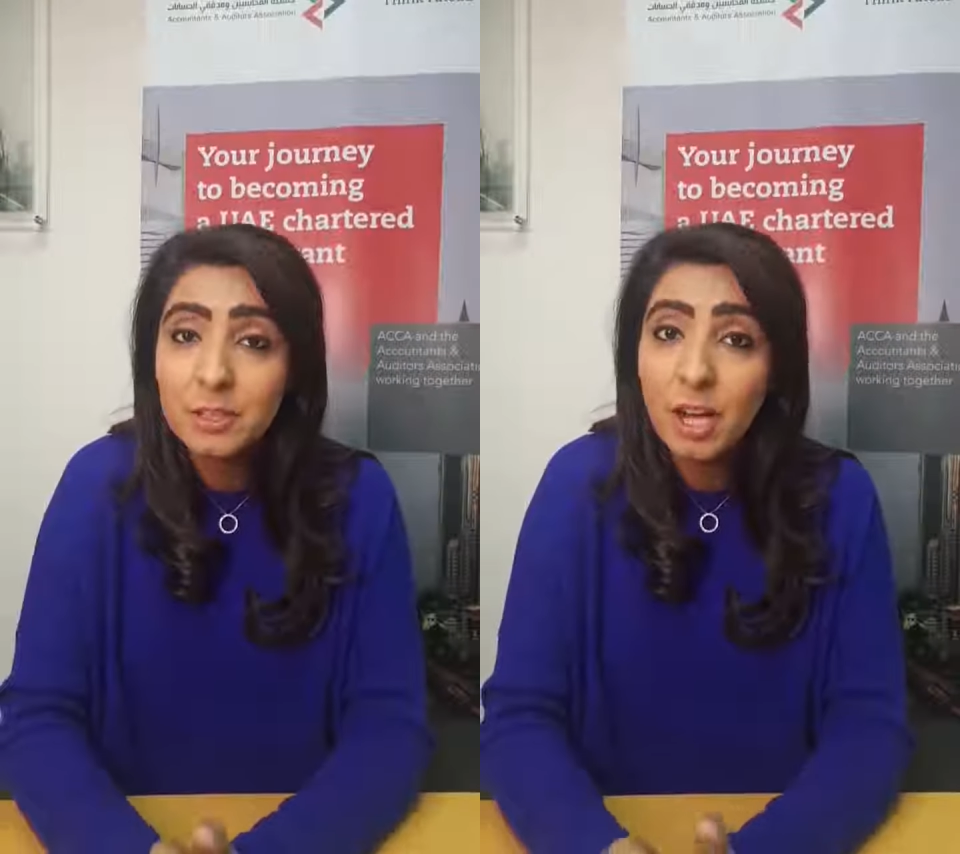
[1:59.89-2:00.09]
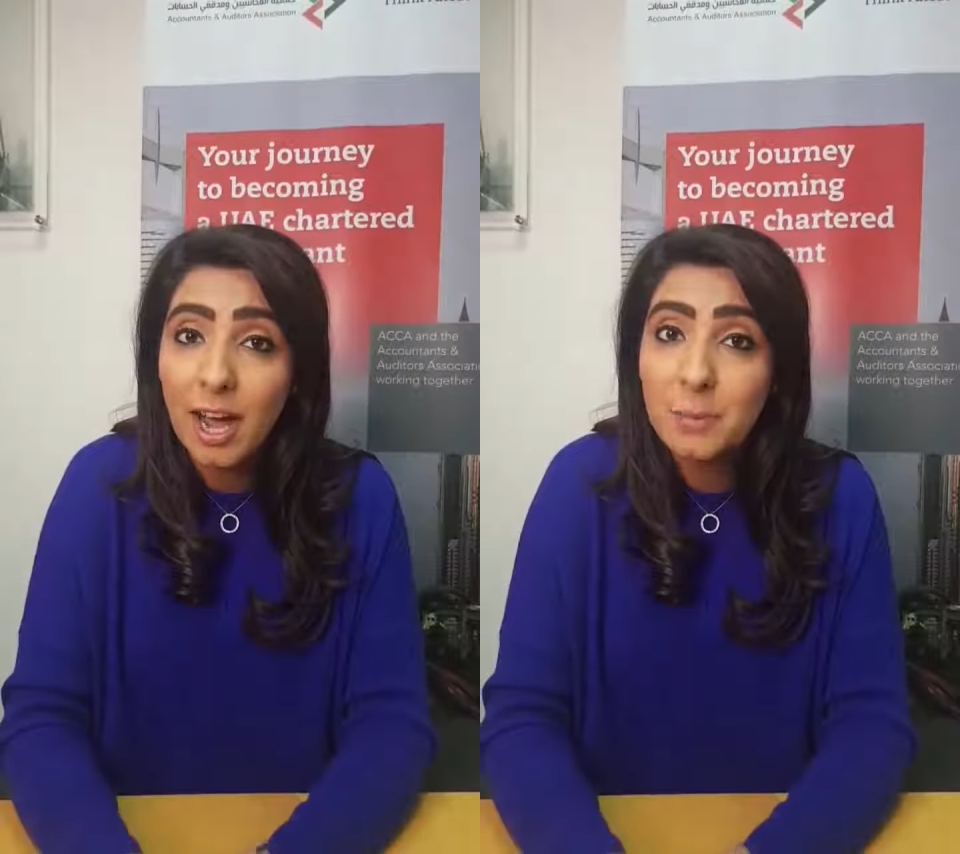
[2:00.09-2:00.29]

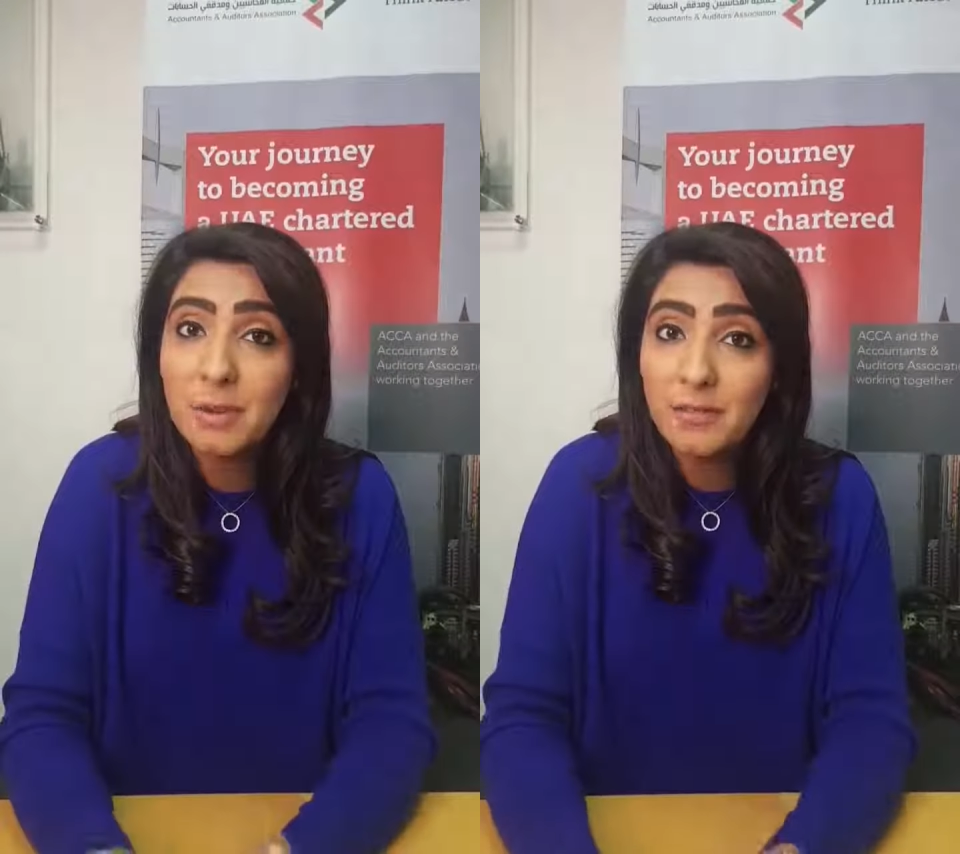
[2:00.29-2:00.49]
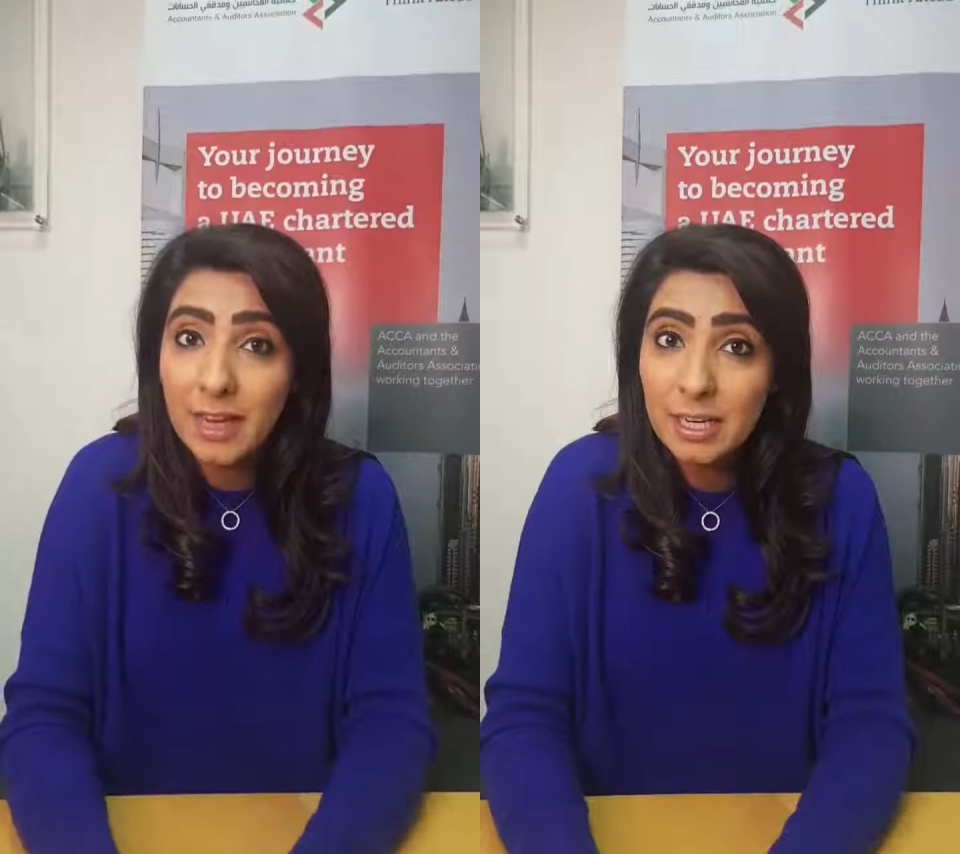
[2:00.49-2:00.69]
time
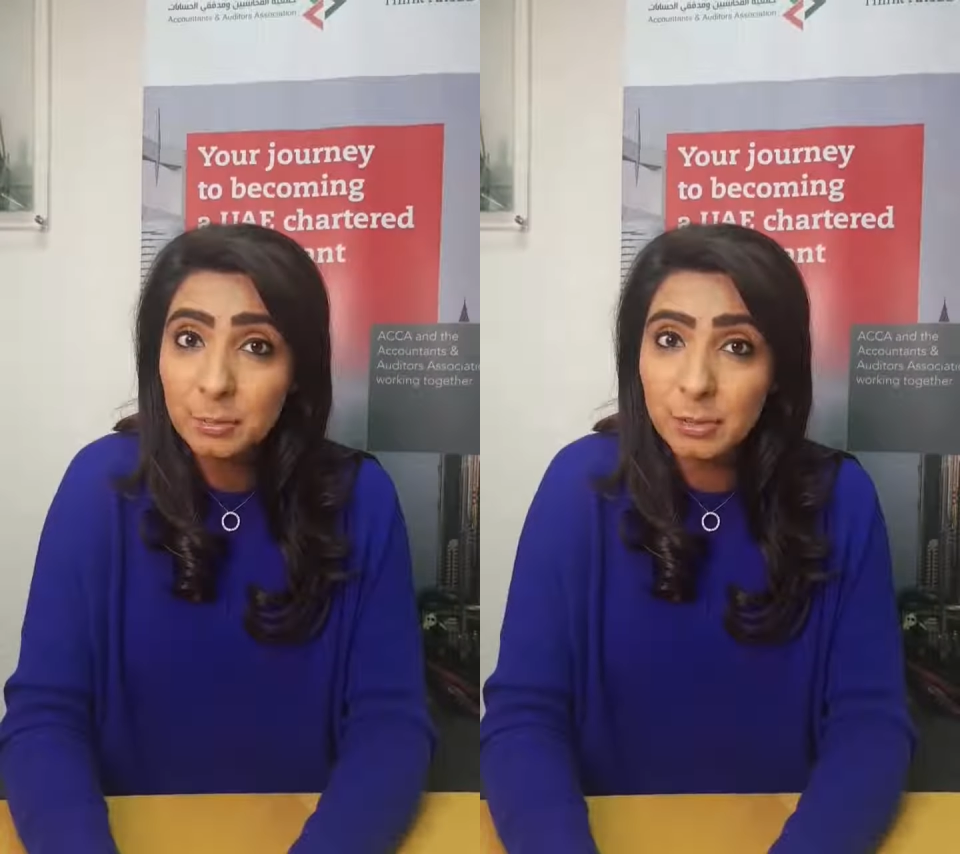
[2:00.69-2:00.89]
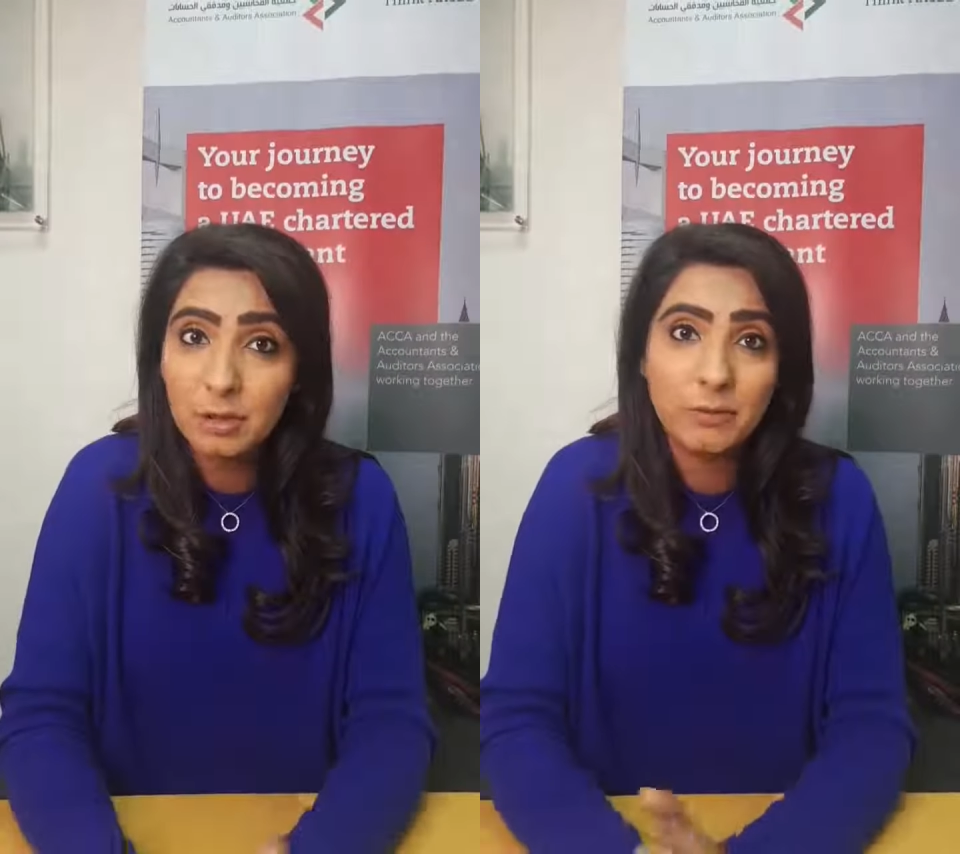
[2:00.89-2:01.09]

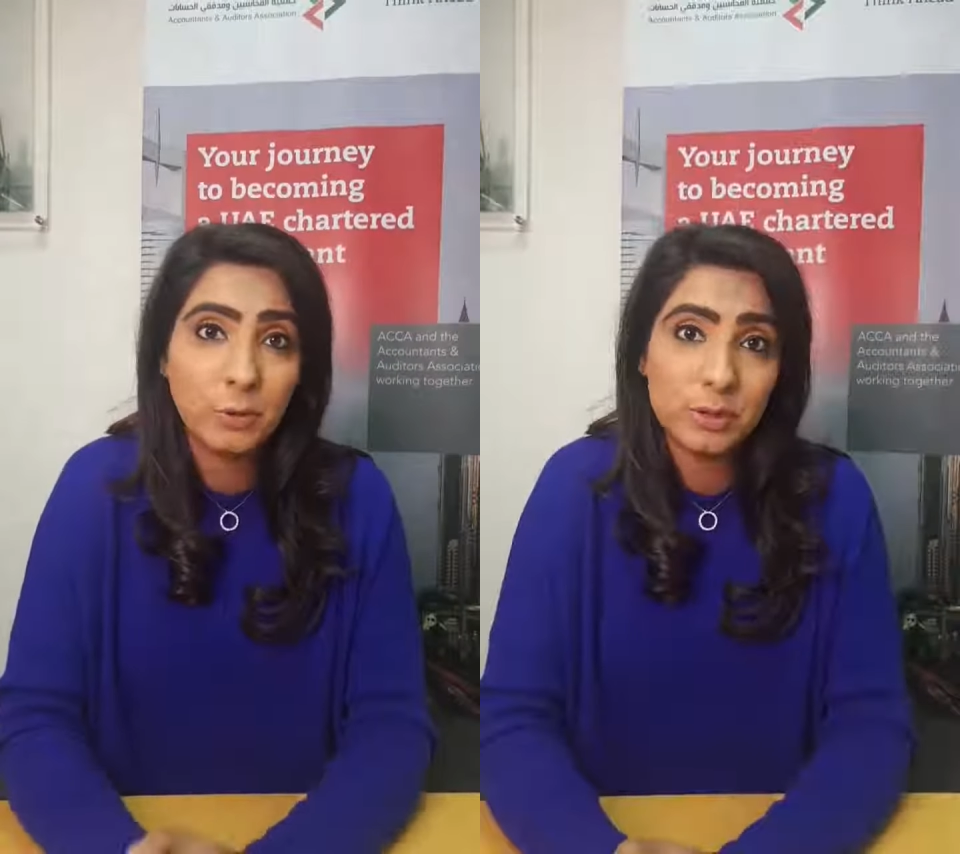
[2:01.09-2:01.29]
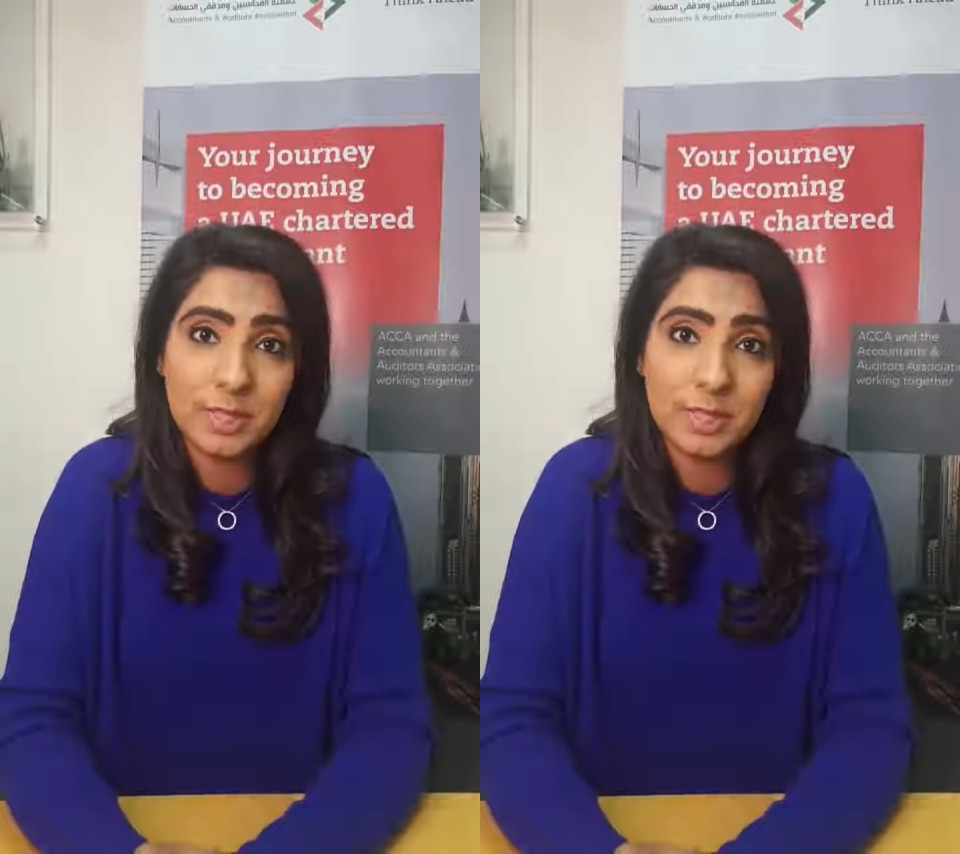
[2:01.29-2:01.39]
available for